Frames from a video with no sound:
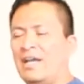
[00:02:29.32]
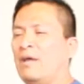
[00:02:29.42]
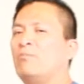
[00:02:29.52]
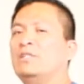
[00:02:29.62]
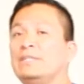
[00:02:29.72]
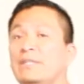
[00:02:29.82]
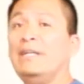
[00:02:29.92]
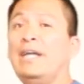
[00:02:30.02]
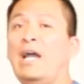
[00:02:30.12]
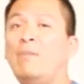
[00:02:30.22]
And what's
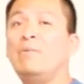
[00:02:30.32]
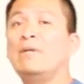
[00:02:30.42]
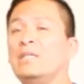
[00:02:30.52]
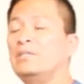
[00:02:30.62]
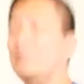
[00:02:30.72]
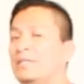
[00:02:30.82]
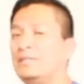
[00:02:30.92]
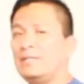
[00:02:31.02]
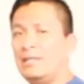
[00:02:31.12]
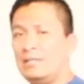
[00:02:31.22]
going to happen as you're
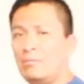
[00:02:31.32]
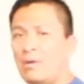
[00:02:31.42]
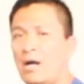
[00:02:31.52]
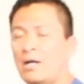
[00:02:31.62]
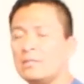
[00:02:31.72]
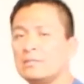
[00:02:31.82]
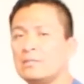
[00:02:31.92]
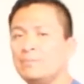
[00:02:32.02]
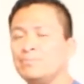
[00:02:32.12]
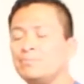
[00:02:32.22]
inside the
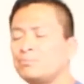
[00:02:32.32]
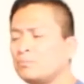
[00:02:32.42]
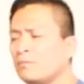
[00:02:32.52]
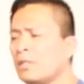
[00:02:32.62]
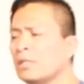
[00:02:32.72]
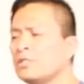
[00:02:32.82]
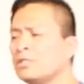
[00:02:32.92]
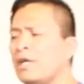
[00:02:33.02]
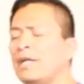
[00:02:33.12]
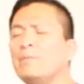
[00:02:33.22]
box,
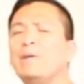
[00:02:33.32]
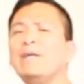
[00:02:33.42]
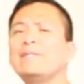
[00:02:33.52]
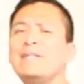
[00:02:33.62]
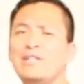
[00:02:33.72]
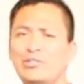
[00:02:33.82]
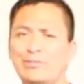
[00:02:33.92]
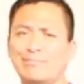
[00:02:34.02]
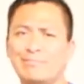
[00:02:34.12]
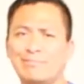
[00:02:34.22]
just kind of pay attention.